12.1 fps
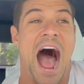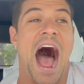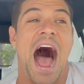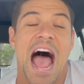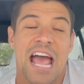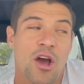
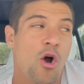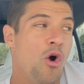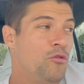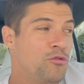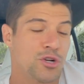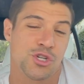I
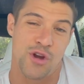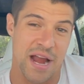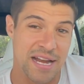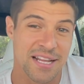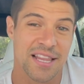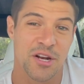
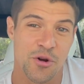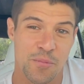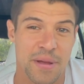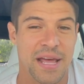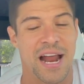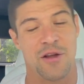overtrained a little
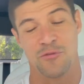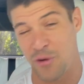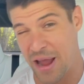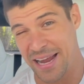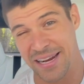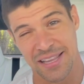bit. I
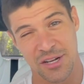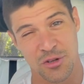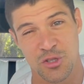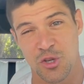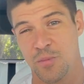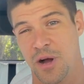ran a
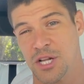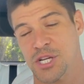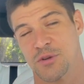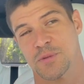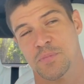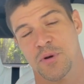little too much. I
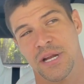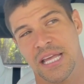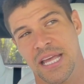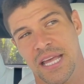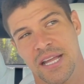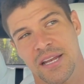was putting
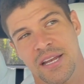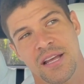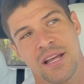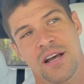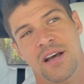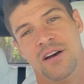in
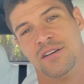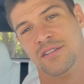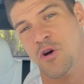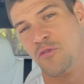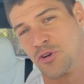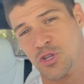
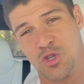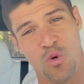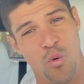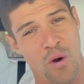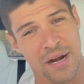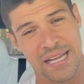over
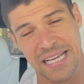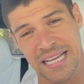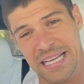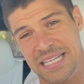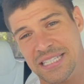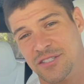
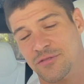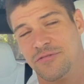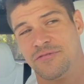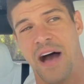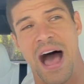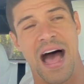
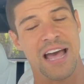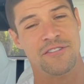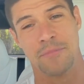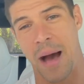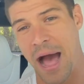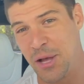25
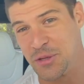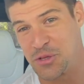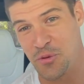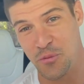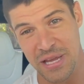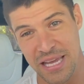miles
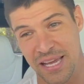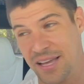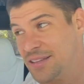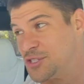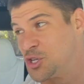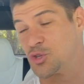a
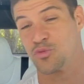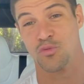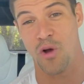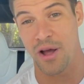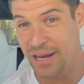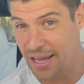week just
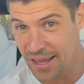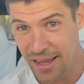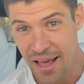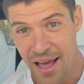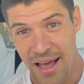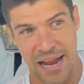running,
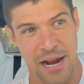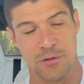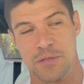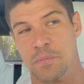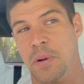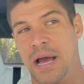and I
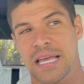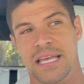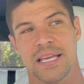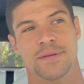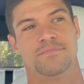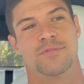was
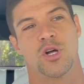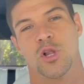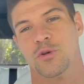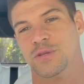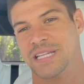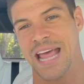biking
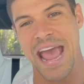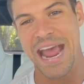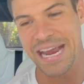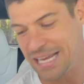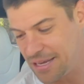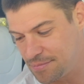close to
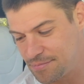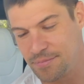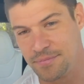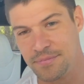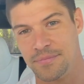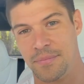80
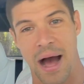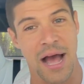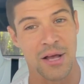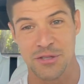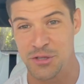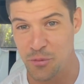
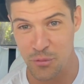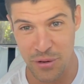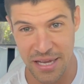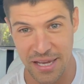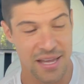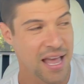miles a
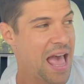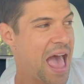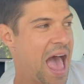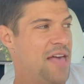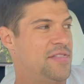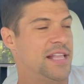week,
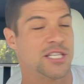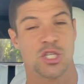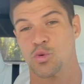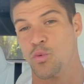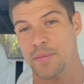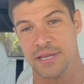and then
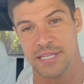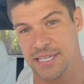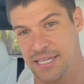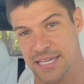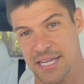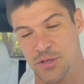swimming
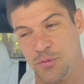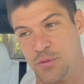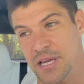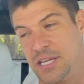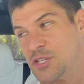6 days a week.